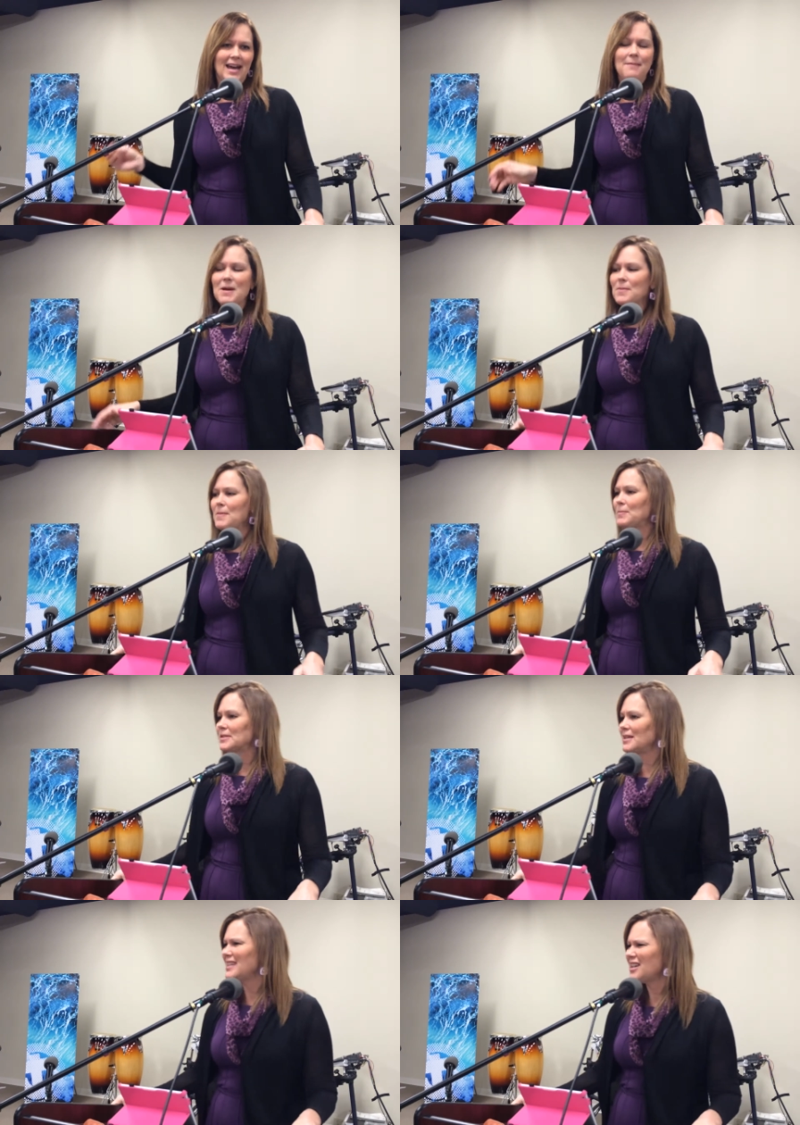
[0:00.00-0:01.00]
I remember people
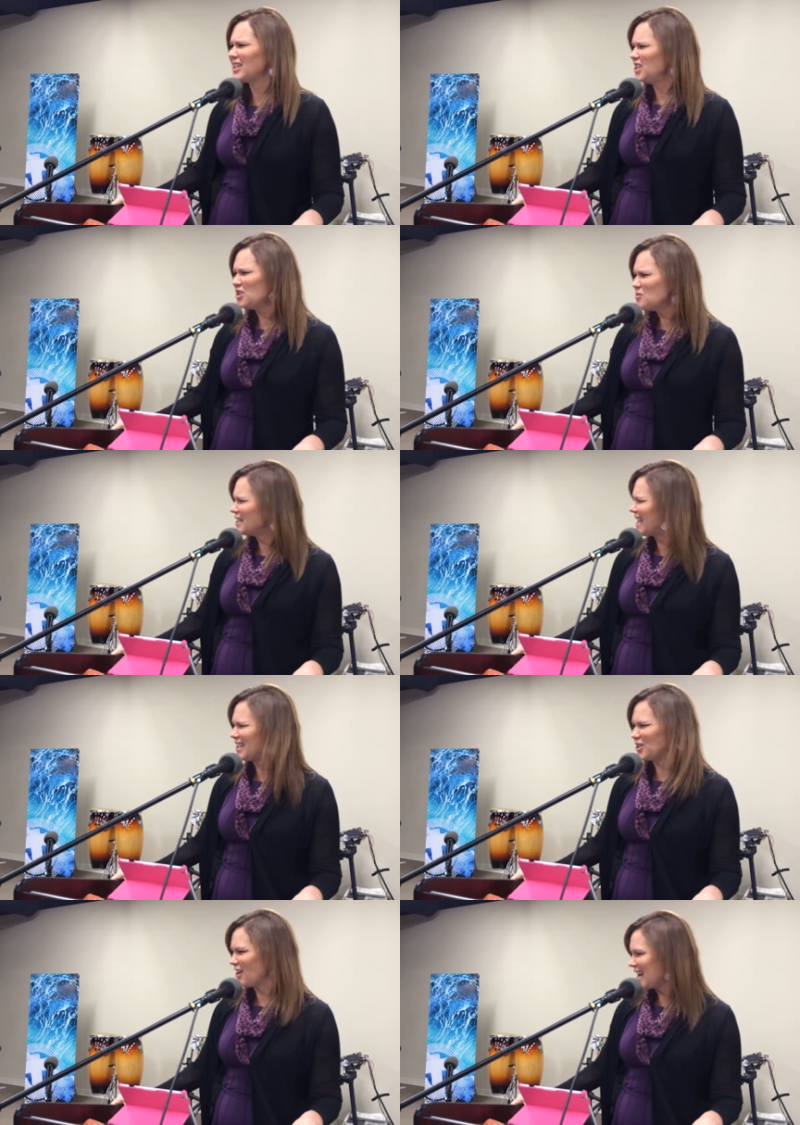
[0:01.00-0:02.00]
sitting down like, you don't
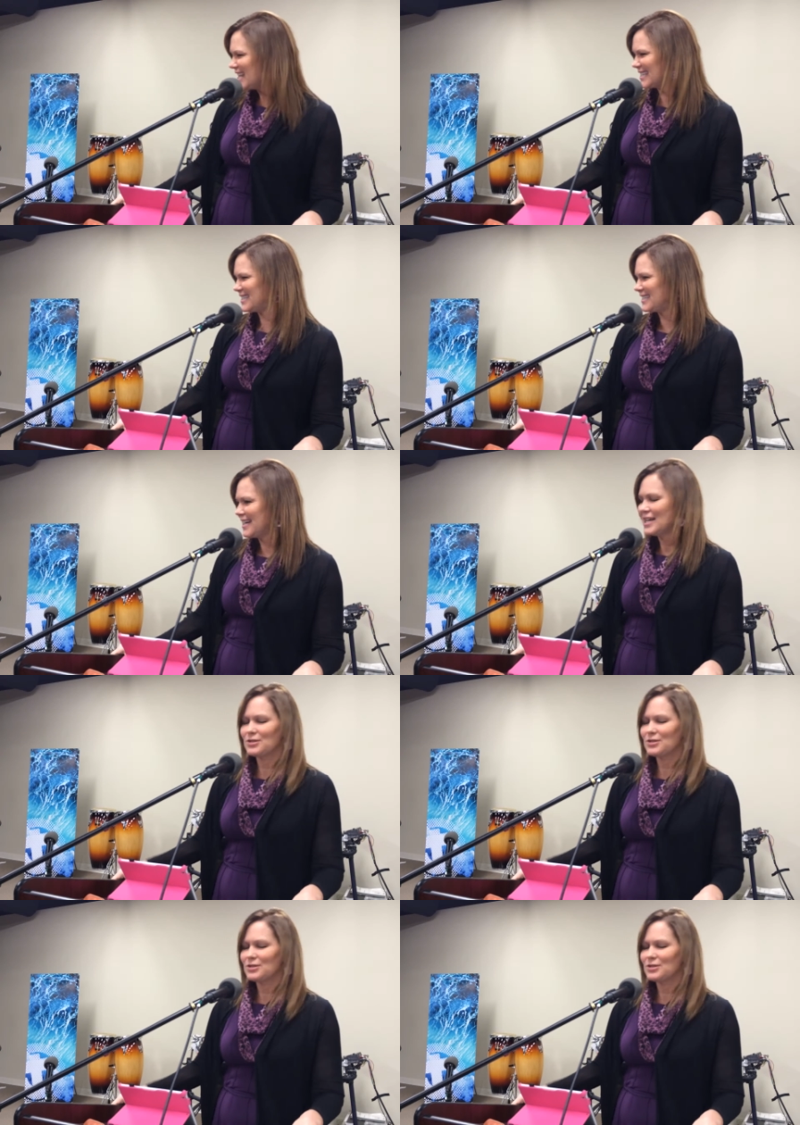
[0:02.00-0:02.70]
get grace.